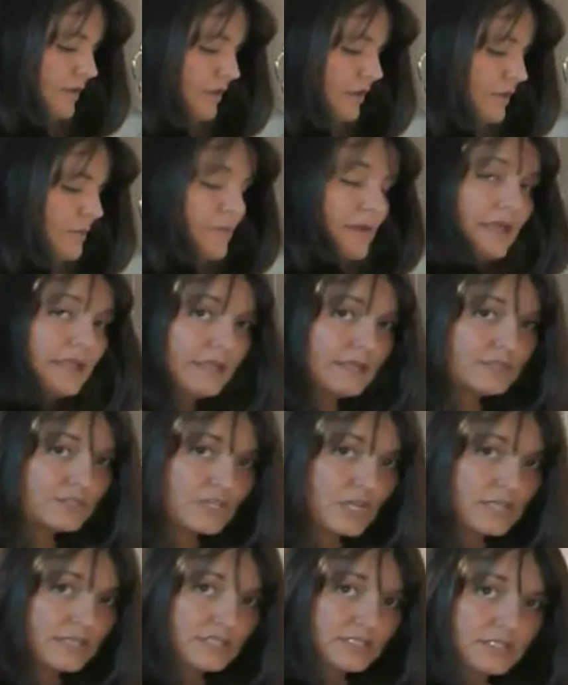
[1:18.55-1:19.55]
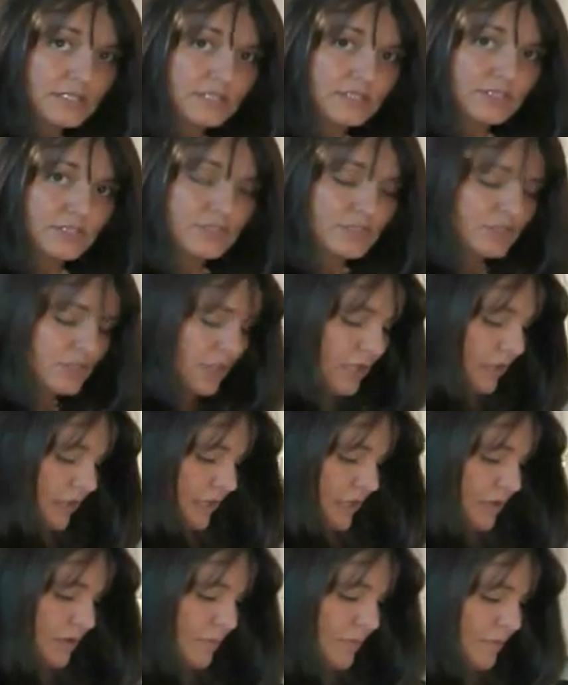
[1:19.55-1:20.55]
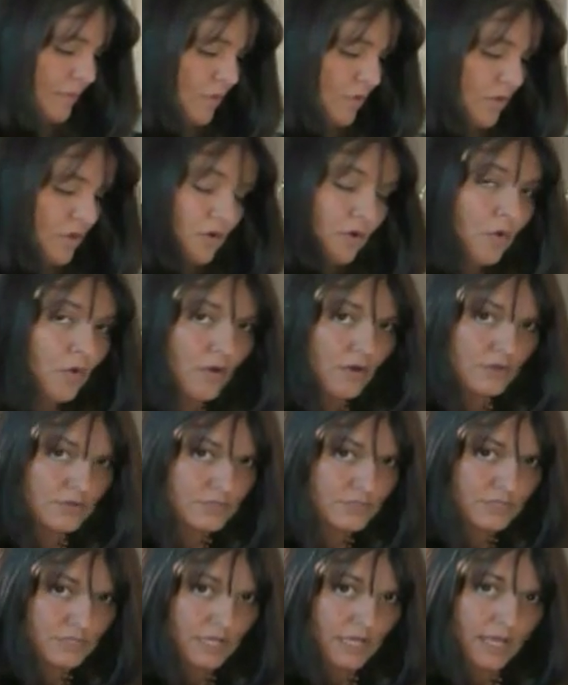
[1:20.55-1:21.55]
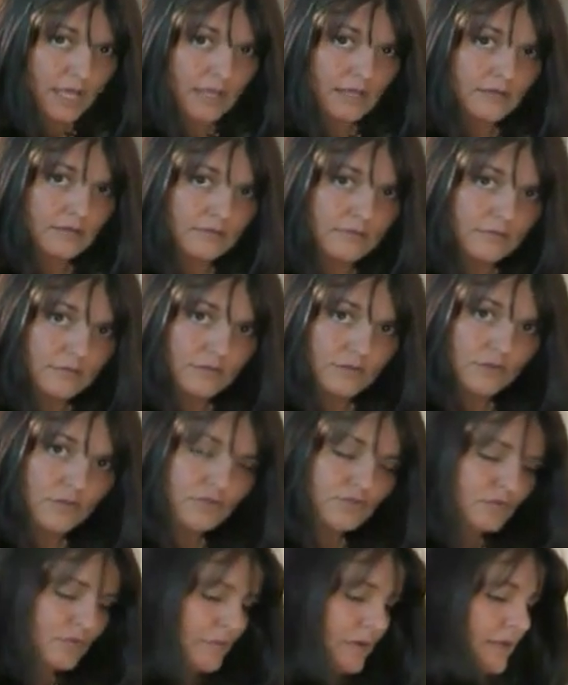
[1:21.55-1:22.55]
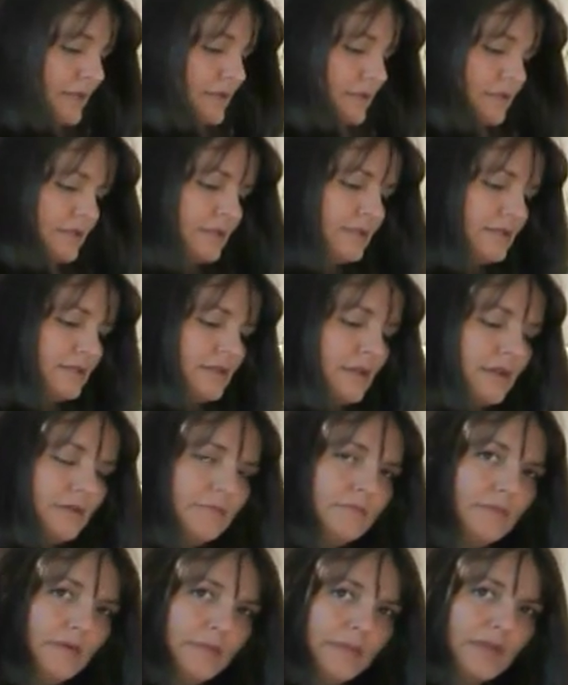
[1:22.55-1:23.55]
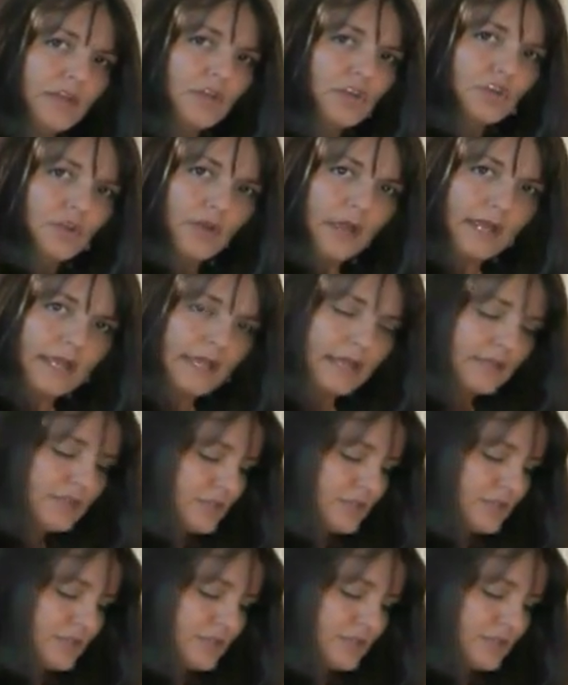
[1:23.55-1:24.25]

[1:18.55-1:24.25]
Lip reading: You're going to mill it just a little bit more coarse than usual because it's a bigger grain,